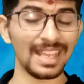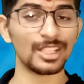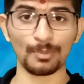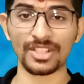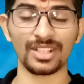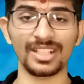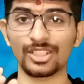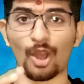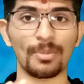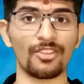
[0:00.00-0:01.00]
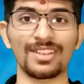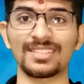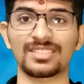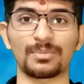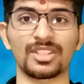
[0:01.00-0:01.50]
especially topic wise
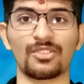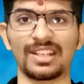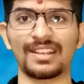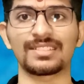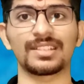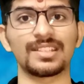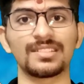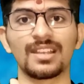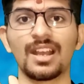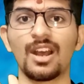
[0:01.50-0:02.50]
and subject wise test series